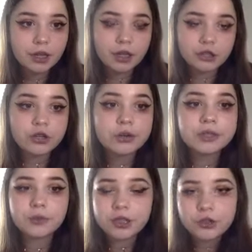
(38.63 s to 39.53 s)
It
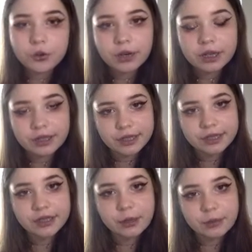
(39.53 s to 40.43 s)
shows which
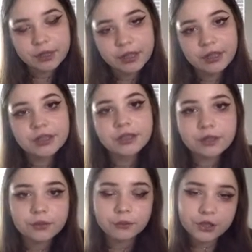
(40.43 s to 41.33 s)
organism eats
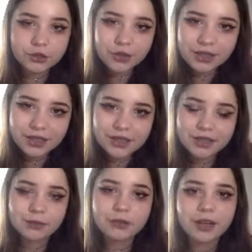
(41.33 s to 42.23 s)
which
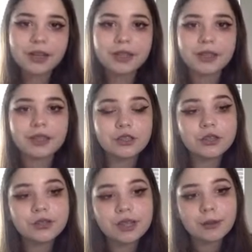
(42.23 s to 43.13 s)
organism, right? It
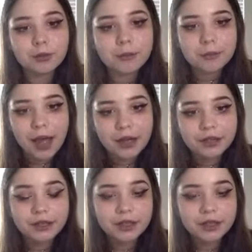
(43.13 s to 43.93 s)
shows that pattern.